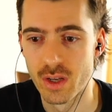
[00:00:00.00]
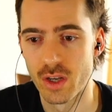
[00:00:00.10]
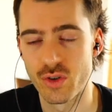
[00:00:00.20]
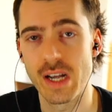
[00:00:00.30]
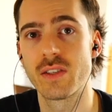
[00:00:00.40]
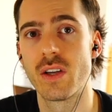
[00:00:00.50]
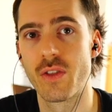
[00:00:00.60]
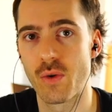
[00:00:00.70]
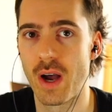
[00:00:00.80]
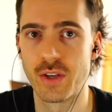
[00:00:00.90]
Atraxa
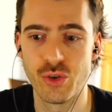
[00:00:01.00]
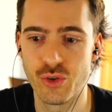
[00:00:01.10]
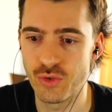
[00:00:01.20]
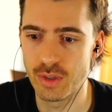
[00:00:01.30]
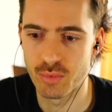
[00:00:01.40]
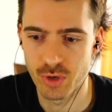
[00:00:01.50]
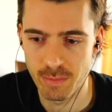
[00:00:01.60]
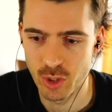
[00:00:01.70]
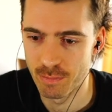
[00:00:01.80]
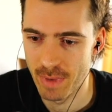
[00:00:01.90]
otherwise usually pretty
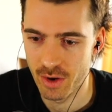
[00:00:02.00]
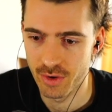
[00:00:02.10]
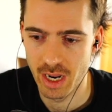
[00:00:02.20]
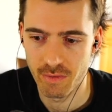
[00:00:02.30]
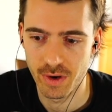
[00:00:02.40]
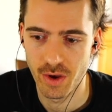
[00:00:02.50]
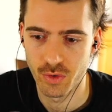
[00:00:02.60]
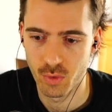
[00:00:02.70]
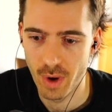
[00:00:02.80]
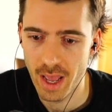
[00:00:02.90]
much better in every other
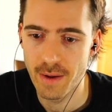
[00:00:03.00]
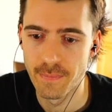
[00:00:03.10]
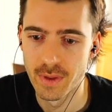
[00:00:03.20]
way.